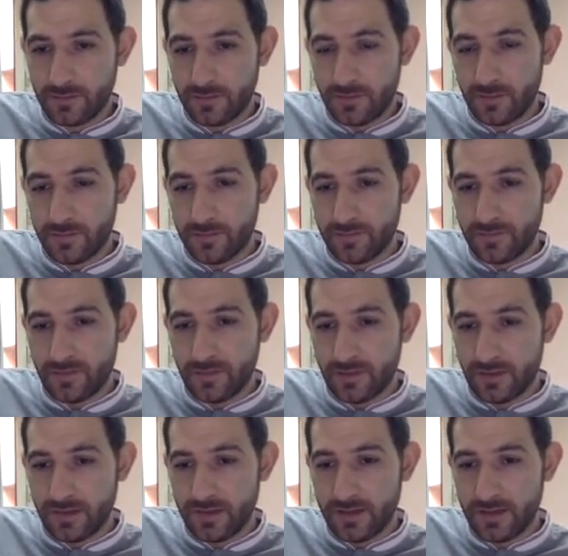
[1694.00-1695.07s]
the
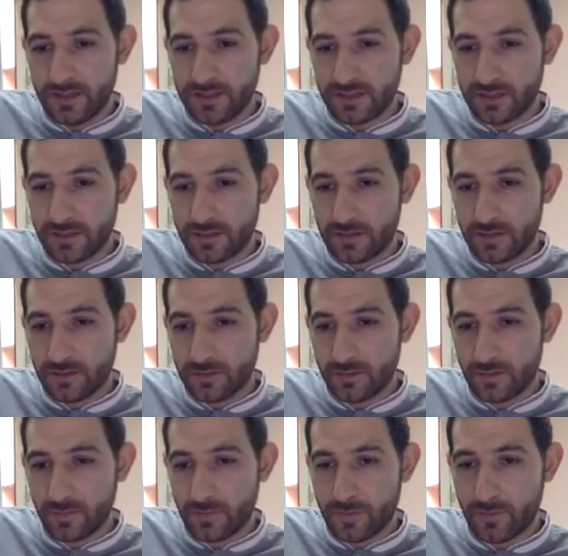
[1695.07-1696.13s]
relation R to
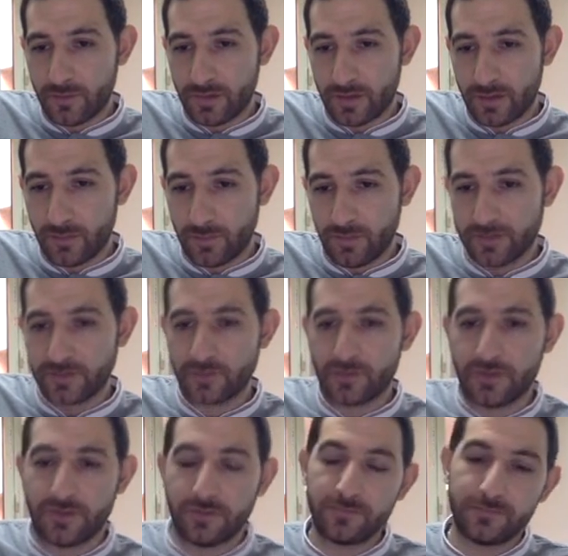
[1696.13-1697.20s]
the power n plus
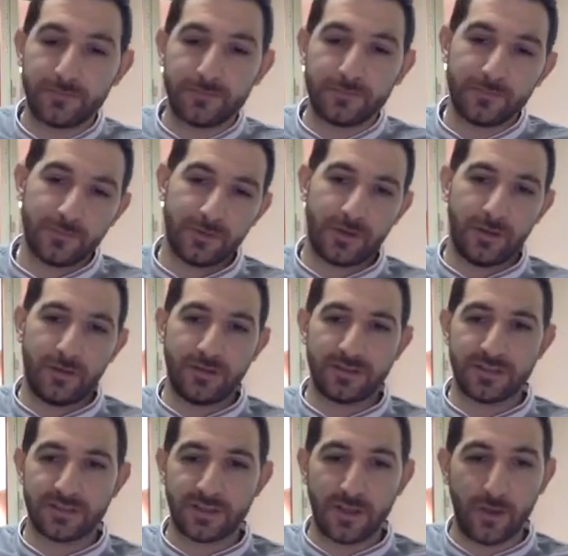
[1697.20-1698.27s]
1. Okay, this
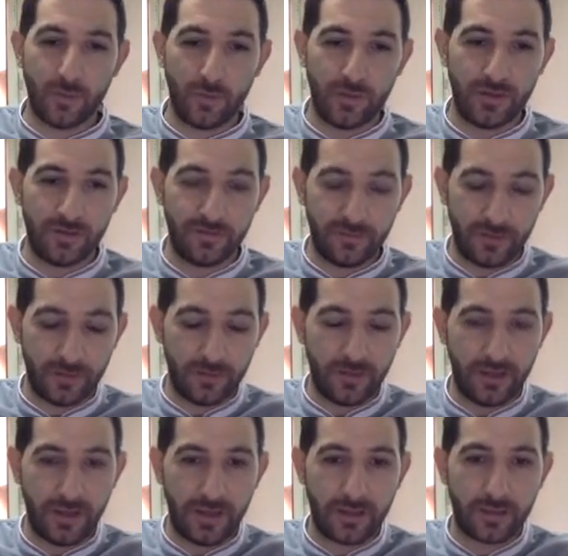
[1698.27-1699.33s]
is how we define
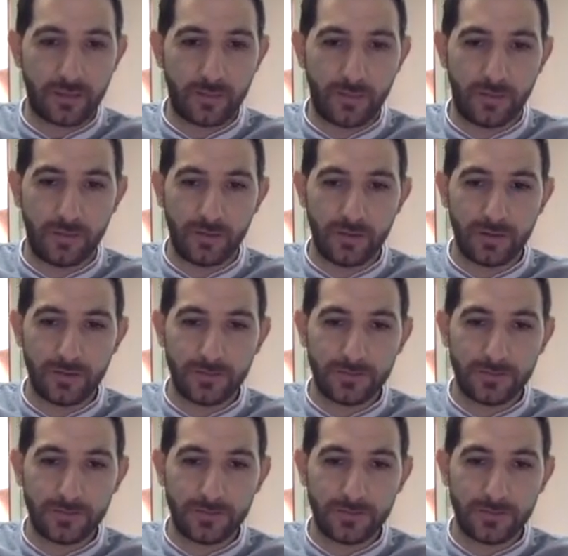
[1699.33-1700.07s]
the nth power.